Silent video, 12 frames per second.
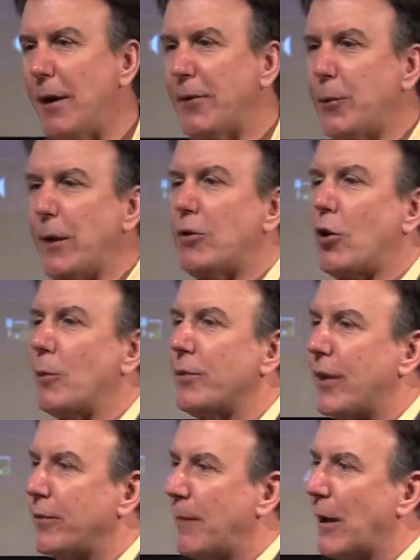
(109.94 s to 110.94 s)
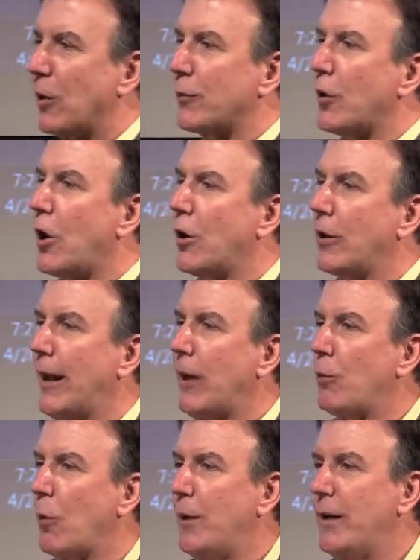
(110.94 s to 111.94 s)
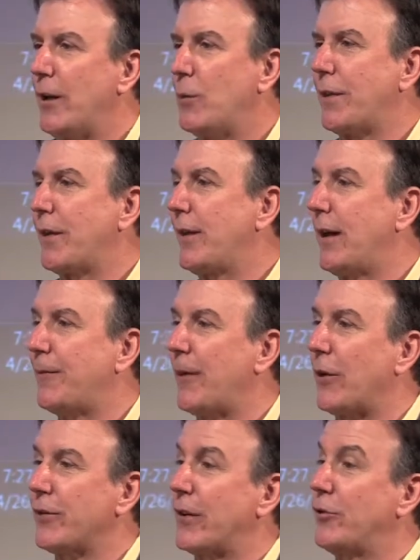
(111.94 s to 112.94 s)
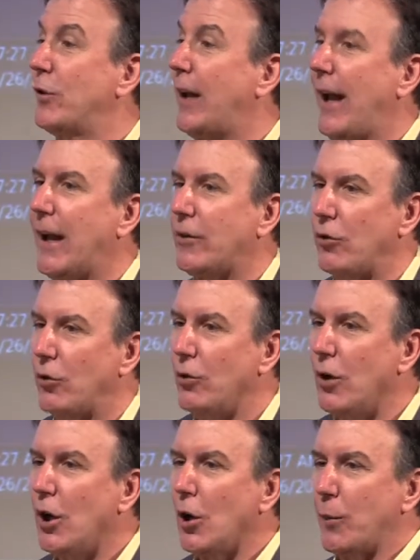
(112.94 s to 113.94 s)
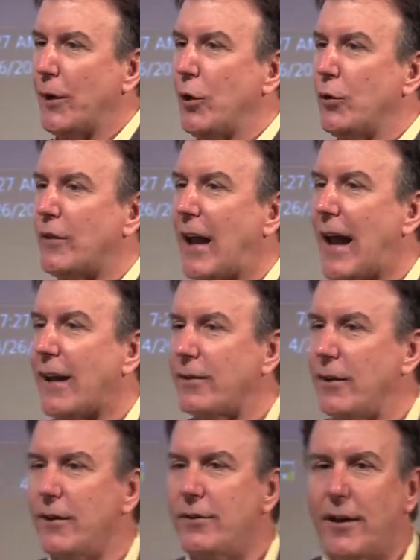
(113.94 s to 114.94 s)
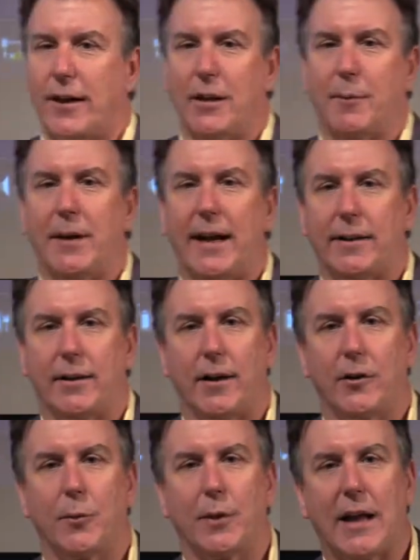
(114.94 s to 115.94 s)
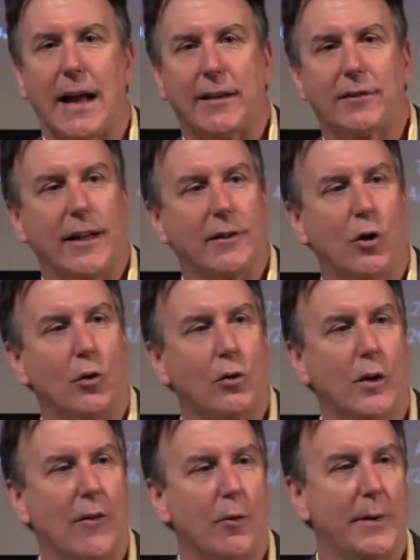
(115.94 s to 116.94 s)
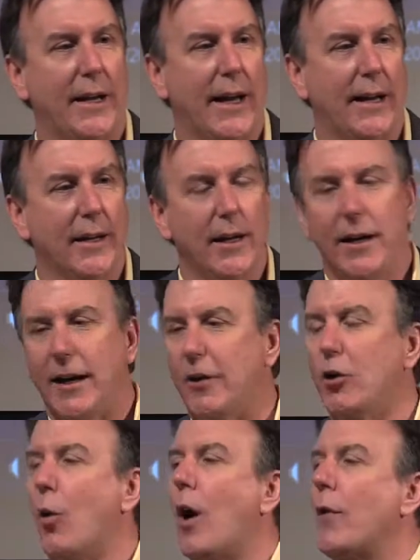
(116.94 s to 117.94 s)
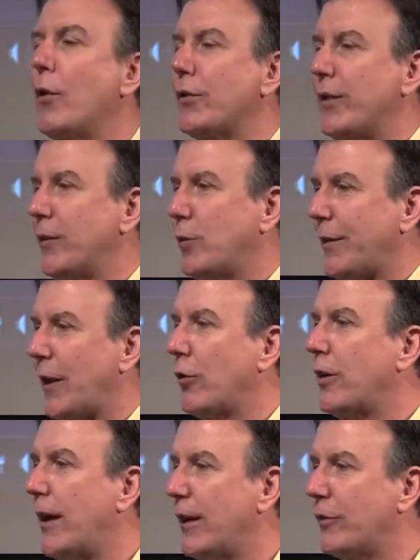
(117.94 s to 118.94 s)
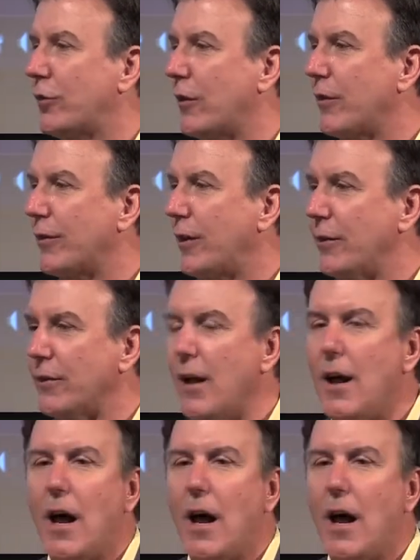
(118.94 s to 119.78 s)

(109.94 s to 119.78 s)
My three terms as mayor of Long Lake, where we did what the DFL says you can't do, reduce taxes, eliminate the, your reliance on local government aid, and do all those things without cutting services.